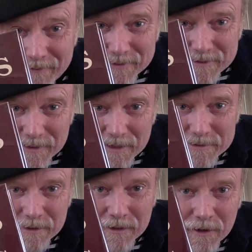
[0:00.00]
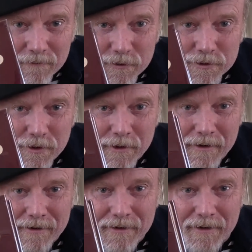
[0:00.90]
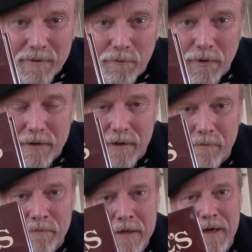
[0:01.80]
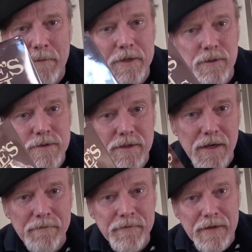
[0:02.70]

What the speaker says: This is a classic for sure, but I'm going to use the